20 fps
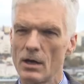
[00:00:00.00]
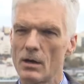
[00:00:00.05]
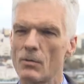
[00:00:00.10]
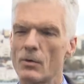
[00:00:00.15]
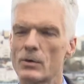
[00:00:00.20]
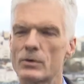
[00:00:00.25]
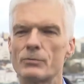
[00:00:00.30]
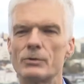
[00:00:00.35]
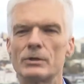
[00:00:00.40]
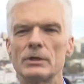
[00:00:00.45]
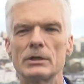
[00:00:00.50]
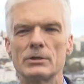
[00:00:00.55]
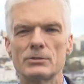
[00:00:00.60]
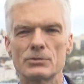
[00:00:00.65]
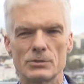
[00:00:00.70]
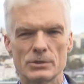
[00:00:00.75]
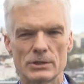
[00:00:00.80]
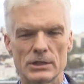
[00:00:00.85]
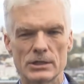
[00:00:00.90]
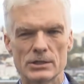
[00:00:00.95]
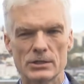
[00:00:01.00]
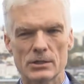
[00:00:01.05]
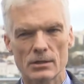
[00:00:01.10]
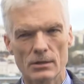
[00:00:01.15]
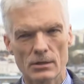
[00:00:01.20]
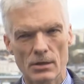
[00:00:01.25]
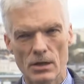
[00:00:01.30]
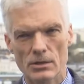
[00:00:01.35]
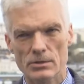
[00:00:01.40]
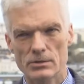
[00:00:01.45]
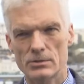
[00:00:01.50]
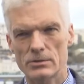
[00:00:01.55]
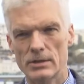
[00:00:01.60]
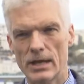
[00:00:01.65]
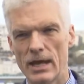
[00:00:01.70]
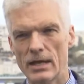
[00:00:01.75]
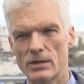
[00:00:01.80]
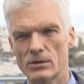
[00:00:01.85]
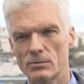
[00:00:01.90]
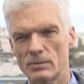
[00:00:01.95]
What do we need to teach and learn
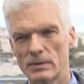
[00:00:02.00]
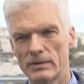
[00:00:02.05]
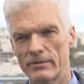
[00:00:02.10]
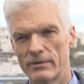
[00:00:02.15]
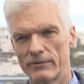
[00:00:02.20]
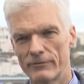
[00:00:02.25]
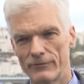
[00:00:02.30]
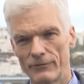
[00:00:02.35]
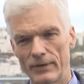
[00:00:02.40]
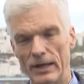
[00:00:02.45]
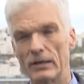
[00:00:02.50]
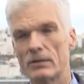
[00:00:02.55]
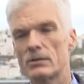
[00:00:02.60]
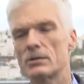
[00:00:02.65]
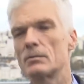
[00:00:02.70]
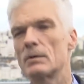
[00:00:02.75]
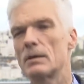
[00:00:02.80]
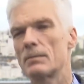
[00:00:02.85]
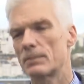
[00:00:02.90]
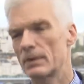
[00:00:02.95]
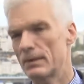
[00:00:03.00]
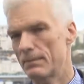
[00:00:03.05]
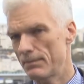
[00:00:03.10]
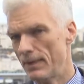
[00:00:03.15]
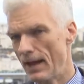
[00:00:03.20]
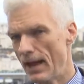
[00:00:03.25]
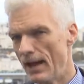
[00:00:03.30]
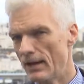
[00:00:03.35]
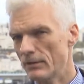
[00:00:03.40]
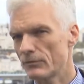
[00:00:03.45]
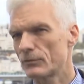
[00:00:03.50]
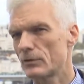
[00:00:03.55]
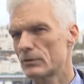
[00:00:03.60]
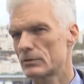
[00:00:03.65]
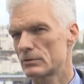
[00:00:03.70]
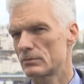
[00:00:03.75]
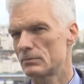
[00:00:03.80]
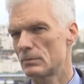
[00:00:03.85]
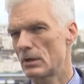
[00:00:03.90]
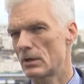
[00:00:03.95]
today to be fit, to be prepared for
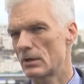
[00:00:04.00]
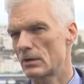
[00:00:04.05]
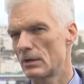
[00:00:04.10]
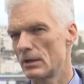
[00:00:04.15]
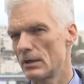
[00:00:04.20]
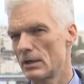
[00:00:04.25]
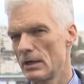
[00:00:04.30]
tomorrow